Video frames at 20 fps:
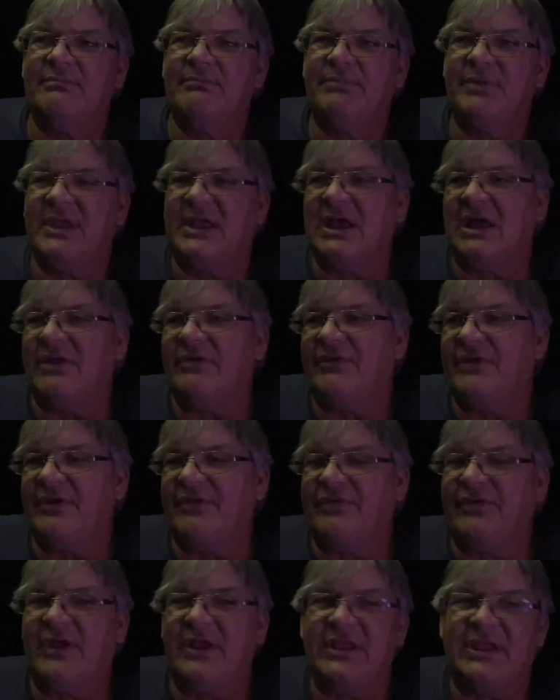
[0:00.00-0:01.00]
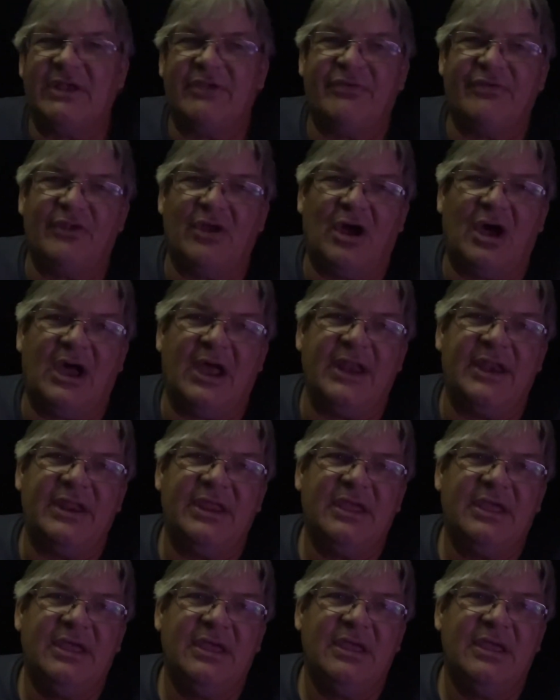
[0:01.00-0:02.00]
Because this thing does not
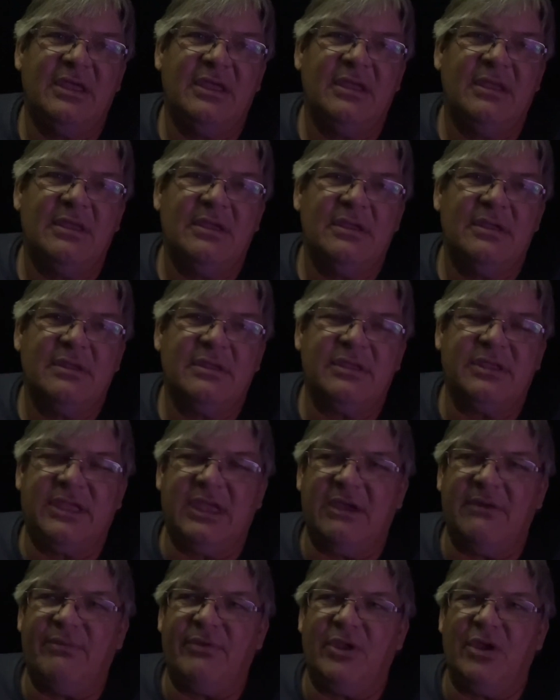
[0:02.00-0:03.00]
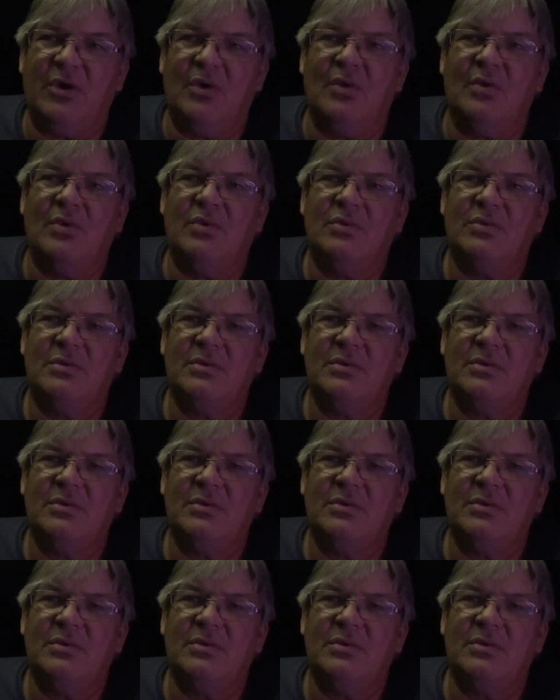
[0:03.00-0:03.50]
give you